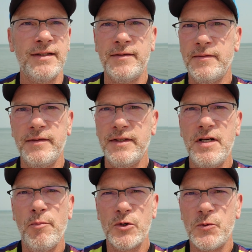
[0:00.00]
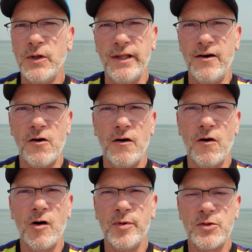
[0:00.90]
The numbers really are
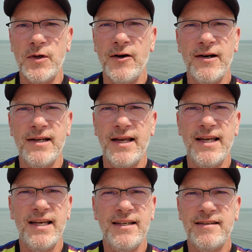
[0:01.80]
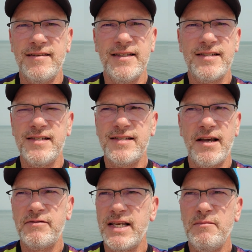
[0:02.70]
arbitrary, and this is,
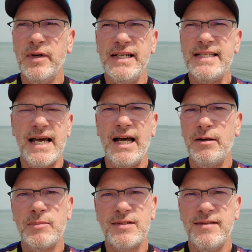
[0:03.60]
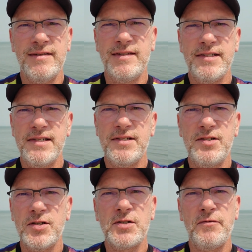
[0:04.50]
I've said many times, this is
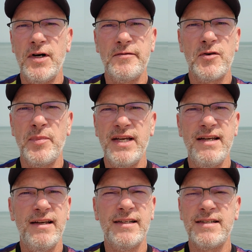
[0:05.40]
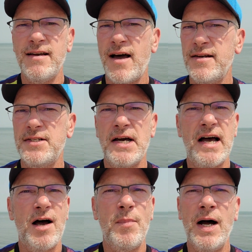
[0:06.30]
just fun for me. It's not a
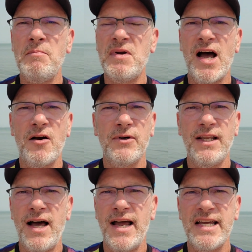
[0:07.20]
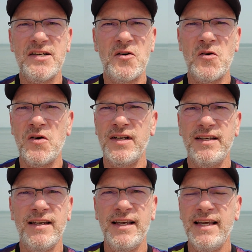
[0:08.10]
job. I'm not relying
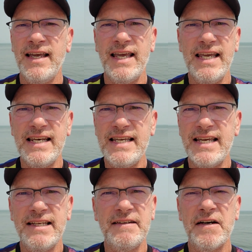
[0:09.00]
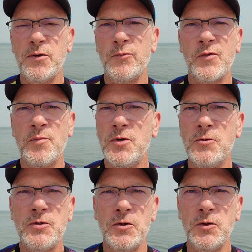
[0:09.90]
on any income from
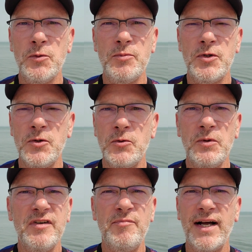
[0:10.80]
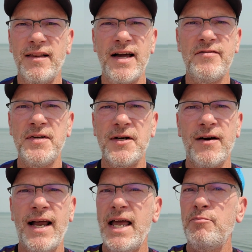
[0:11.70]
YouTube to live my life
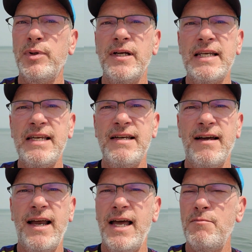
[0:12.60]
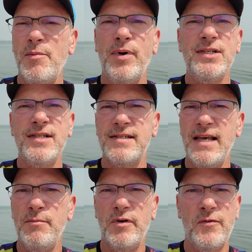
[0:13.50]
here. I had plenty. I had my budget
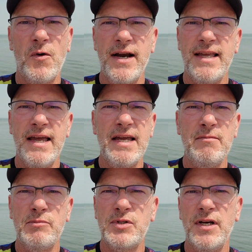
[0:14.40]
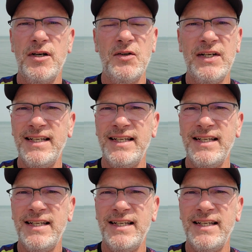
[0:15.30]
set before I came, so